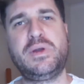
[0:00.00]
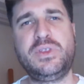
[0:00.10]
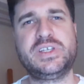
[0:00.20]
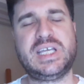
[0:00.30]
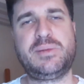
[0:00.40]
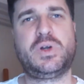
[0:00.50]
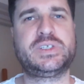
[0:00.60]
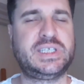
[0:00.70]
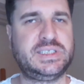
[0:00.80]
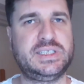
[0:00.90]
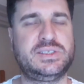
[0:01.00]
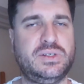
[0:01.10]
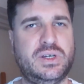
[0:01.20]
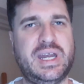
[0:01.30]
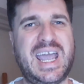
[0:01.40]
Whether the sandbox exists or
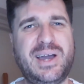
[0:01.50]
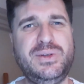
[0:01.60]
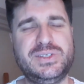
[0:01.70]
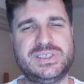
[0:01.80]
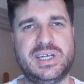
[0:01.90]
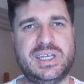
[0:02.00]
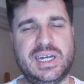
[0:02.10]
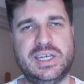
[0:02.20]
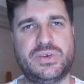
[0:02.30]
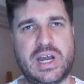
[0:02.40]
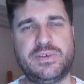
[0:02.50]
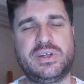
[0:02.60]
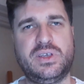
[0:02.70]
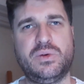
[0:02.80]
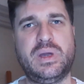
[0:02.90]
not, how do you start getting traffic
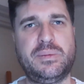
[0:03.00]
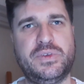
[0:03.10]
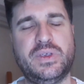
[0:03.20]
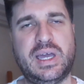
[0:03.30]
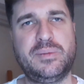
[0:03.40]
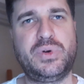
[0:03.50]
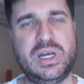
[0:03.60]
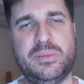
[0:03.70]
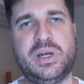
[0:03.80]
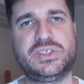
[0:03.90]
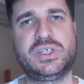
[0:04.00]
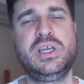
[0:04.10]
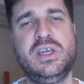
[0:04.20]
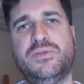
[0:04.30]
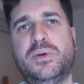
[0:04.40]
to your website pretty much
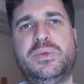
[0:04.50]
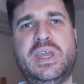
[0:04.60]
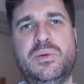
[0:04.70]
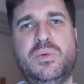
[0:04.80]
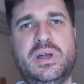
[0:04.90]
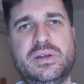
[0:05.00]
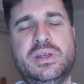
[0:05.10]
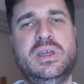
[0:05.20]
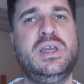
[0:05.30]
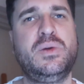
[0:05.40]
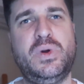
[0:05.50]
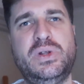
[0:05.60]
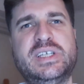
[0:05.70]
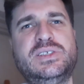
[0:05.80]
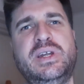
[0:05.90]
from day one?
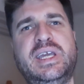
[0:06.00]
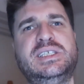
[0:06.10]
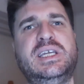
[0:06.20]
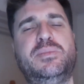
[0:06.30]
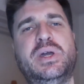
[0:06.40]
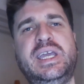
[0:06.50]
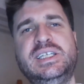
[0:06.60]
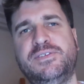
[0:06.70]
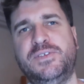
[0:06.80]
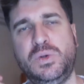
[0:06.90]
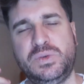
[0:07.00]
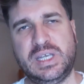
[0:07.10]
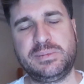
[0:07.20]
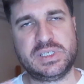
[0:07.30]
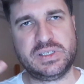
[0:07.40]
Well, it's not easy, but here's a few
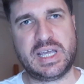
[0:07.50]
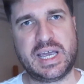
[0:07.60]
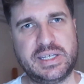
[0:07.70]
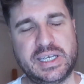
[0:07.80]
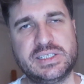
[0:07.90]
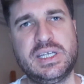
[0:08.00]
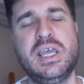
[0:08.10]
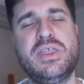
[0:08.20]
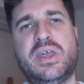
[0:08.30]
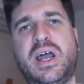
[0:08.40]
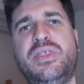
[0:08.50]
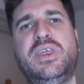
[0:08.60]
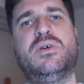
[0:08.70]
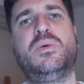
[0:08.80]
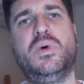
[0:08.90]
tips and tactics that I
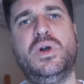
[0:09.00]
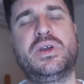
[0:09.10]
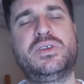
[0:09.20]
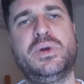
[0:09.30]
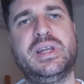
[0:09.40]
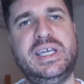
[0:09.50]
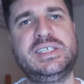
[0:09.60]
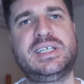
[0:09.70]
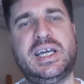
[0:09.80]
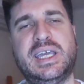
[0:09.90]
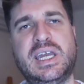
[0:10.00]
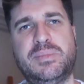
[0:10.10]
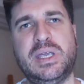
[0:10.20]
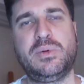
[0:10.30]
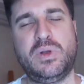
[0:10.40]
think will work to at least start getting
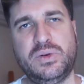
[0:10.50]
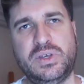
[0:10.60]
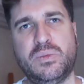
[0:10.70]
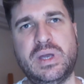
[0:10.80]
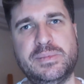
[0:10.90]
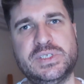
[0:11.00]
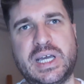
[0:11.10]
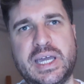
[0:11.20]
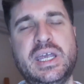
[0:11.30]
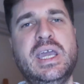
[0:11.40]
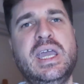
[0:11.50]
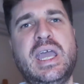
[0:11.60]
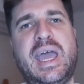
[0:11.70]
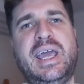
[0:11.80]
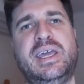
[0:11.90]
people onto your website
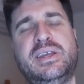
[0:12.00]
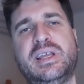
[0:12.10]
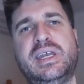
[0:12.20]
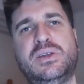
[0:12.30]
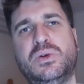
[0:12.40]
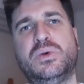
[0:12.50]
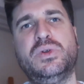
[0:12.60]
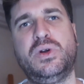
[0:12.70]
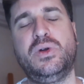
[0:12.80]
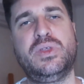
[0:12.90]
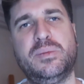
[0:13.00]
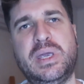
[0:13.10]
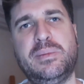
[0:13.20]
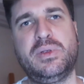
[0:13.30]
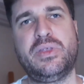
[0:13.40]
and letting Google know that
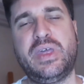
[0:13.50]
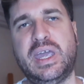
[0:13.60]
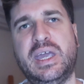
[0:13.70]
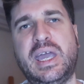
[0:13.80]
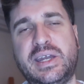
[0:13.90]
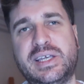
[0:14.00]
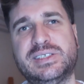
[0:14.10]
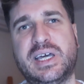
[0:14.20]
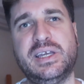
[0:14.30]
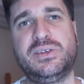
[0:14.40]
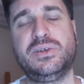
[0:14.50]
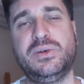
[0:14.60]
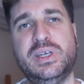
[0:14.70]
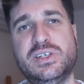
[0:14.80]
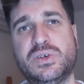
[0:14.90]
people are there and they're starting
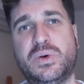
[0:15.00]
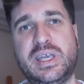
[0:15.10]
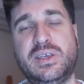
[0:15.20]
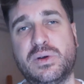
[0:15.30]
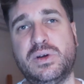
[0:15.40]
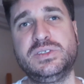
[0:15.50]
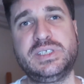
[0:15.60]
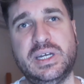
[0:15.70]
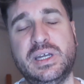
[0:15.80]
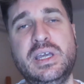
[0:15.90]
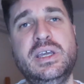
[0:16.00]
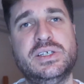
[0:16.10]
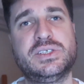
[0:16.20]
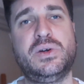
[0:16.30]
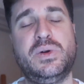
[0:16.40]
to enjoy your content.
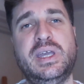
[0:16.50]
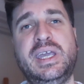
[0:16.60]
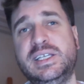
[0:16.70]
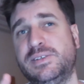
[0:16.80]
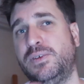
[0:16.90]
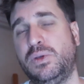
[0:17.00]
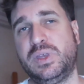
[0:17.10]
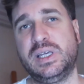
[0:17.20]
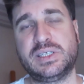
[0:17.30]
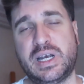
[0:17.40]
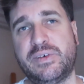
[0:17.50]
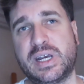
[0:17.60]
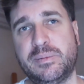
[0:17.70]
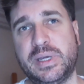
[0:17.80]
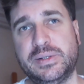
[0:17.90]
So here's a few things that I
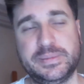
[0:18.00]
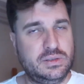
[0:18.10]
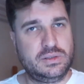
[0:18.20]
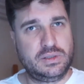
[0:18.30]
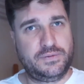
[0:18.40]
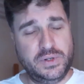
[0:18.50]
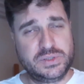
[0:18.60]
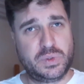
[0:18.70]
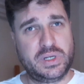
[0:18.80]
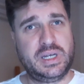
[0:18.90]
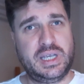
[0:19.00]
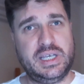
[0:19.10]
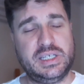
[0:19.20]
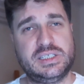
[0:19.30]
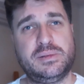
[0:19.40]
recommend. The first one
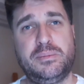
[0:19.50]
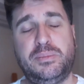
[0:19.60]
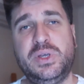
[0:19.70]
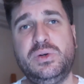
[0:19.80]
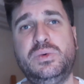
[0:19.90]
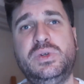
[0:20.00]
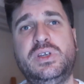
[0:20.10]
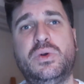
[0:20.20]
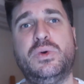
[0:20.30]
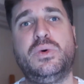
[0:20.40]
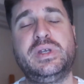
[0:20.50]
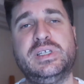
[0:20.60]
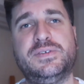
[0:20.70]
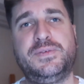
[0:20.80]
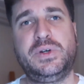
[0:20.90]
is build your
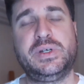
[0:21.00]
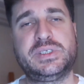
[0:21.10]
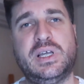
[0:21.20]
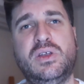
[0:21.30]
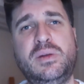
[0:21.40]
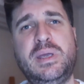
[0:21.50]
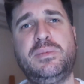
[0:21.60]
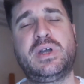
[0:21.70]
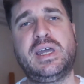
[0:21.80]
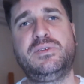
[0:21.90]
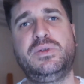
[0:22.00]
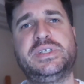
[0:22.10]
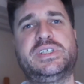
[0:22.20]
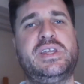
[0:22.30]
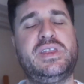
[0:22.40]
audience first. A lot of people kind of do
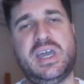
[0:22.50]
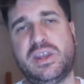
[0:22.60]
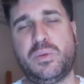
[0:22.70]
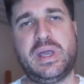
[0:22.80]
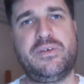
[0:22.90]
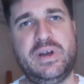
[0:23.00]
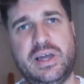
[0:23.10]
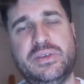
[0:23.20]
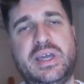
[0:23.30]
this the other way around.